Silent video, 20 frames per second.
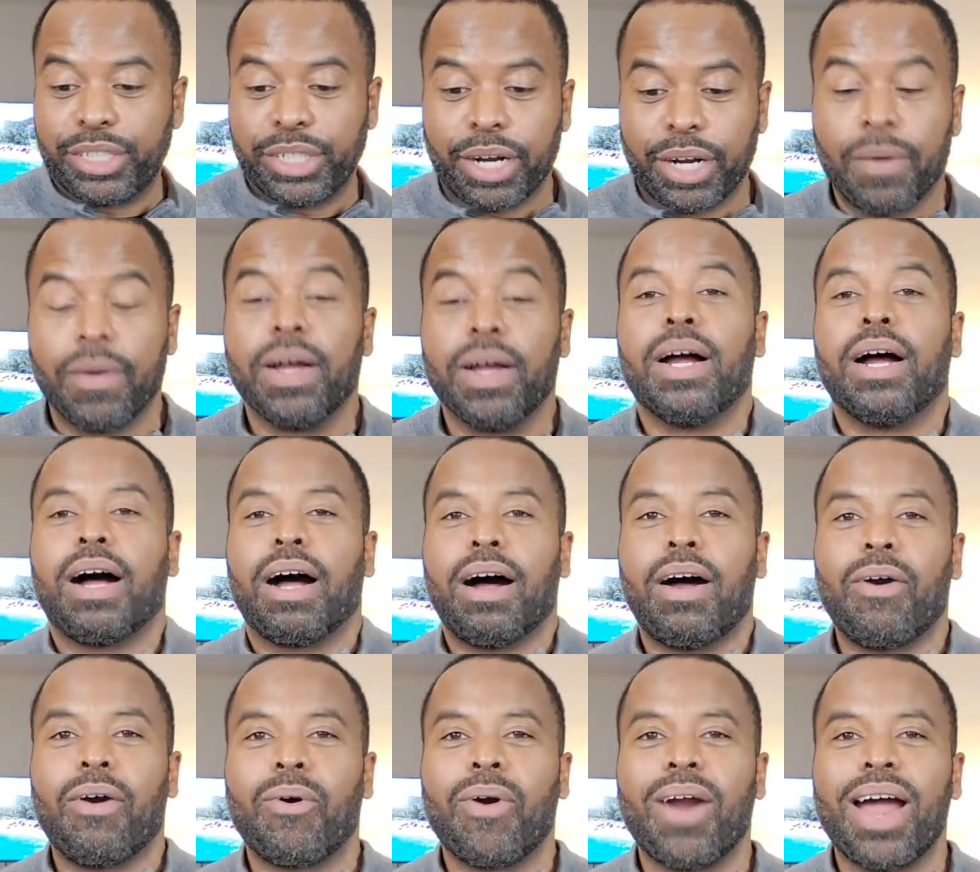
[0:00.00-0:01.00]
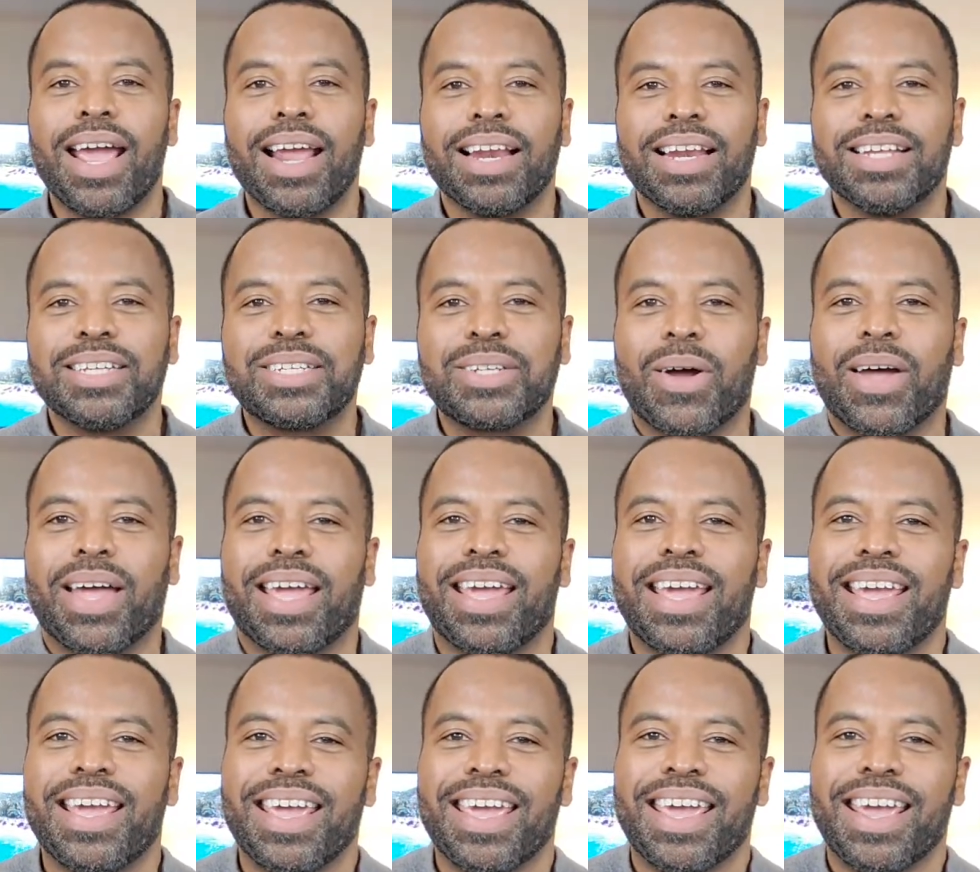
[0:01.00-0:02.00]
show. All right, let's go
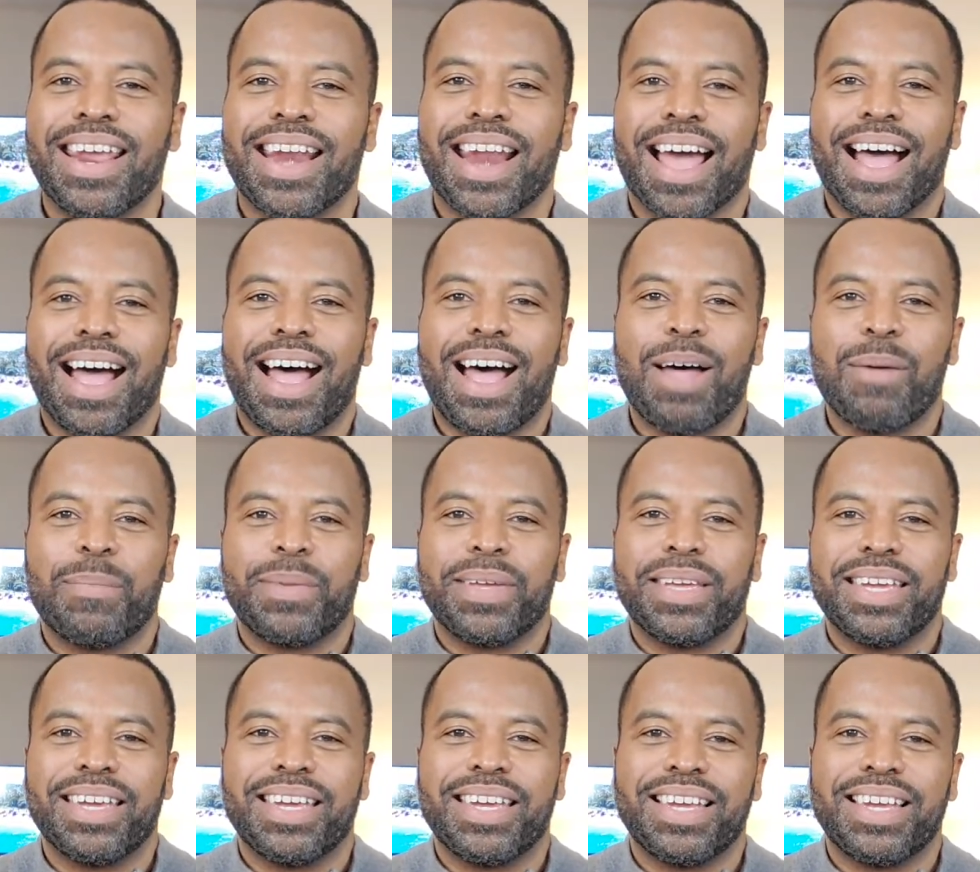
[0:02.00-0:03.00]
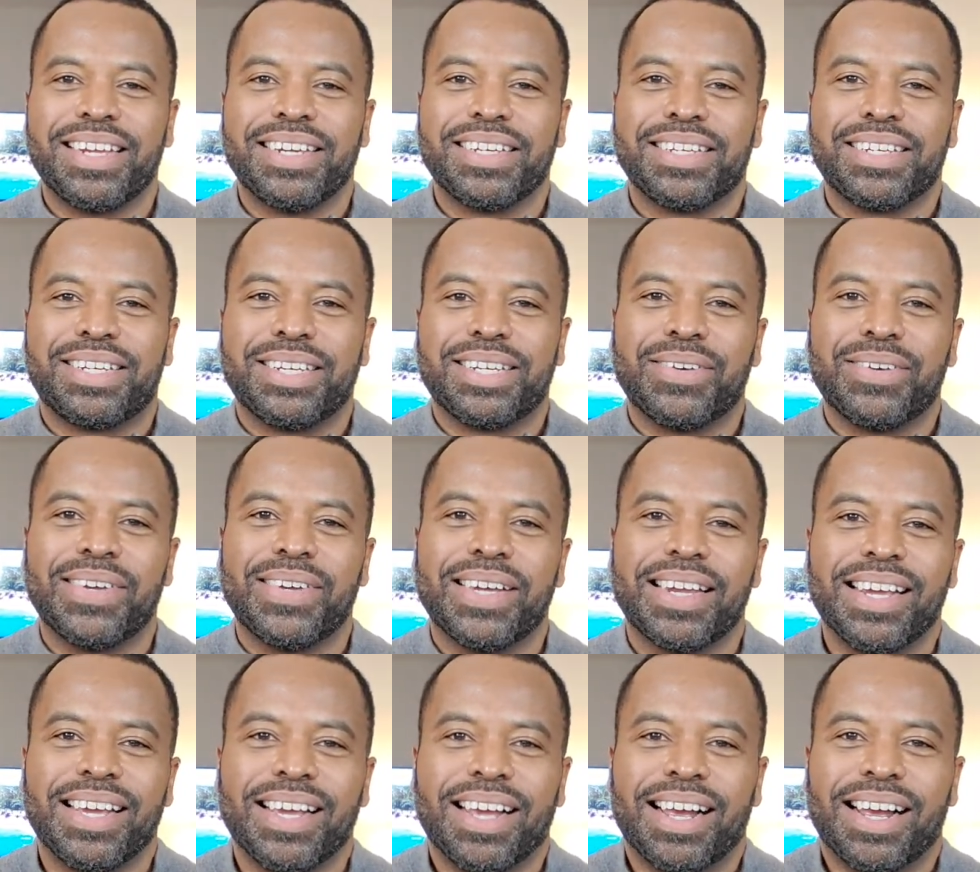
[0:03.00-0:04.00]
ahead and hop into
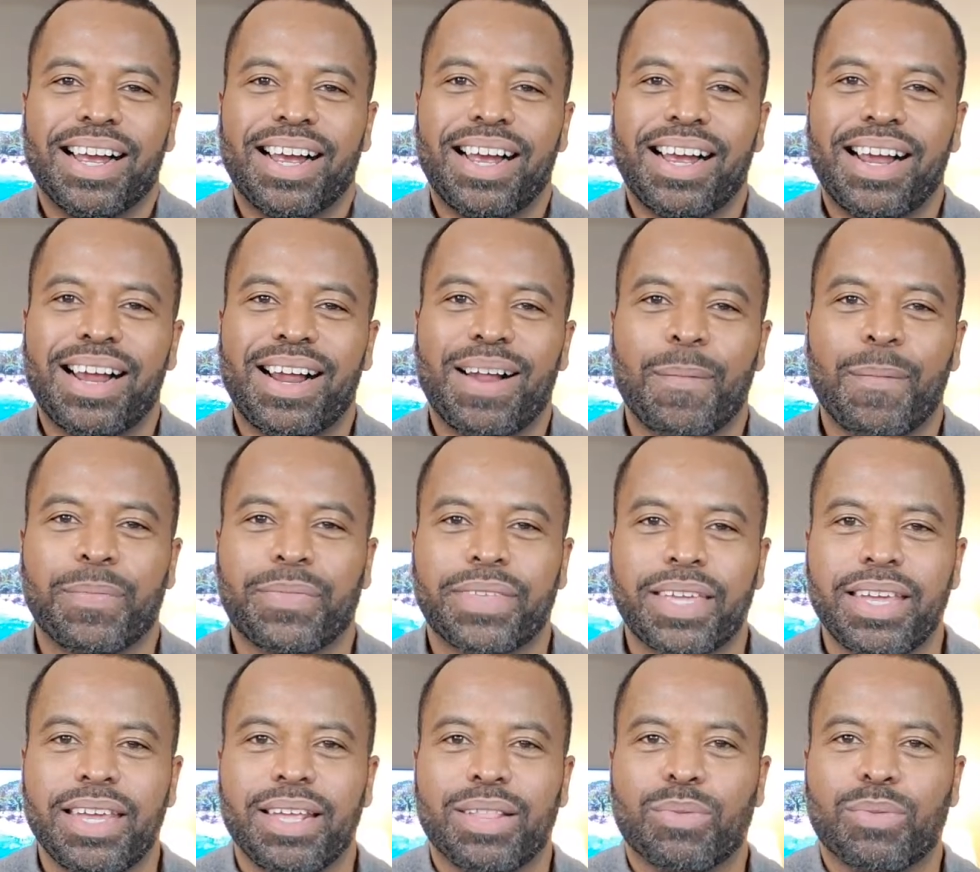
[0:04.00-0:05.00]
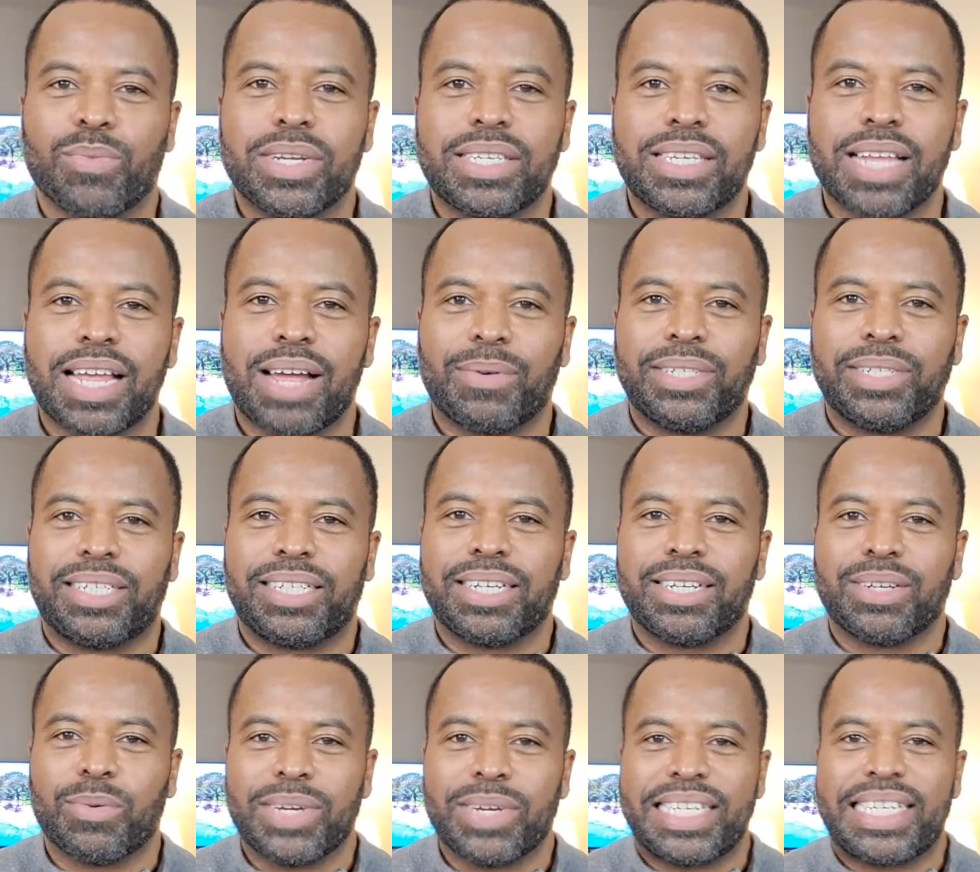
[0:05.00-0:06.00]
it. Uh, Keith, what's up with
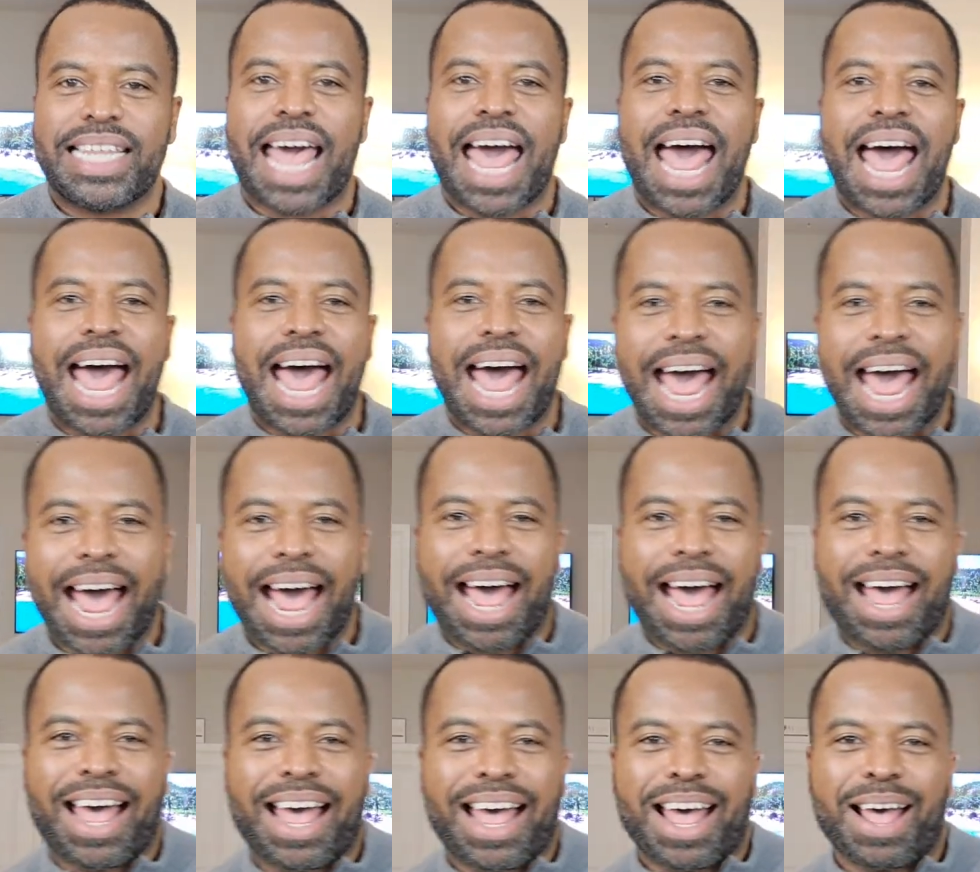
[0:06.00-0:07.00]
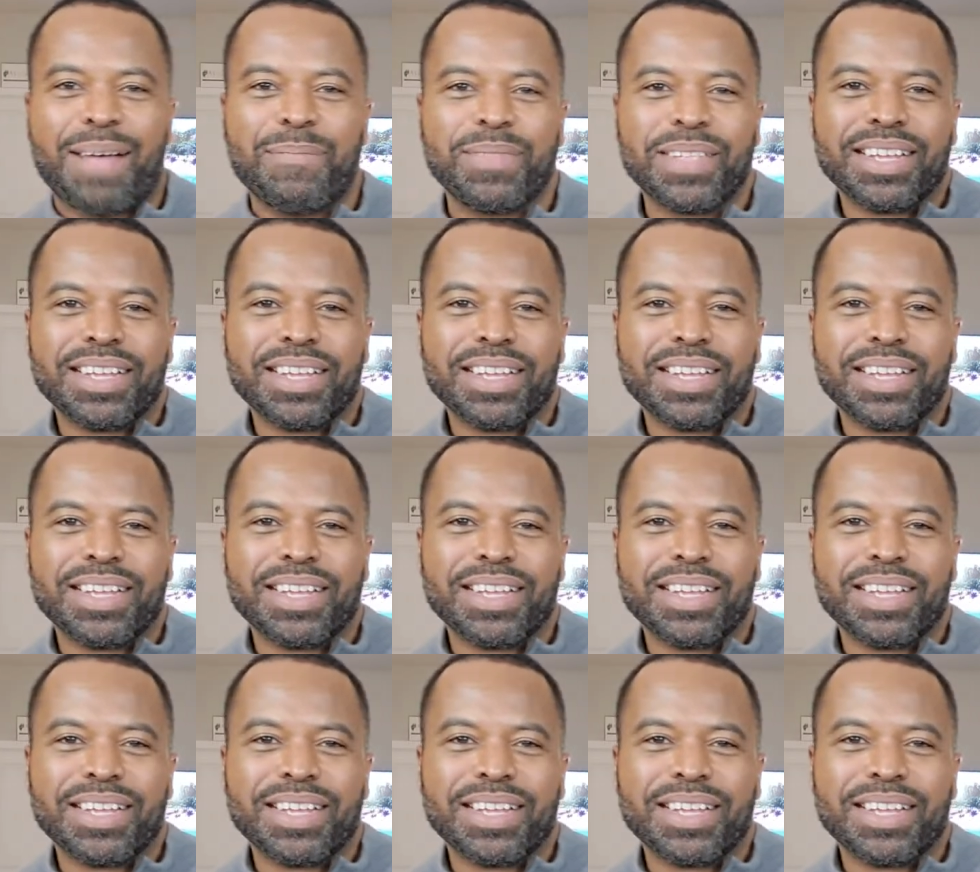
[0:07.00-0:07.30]
you? What's up?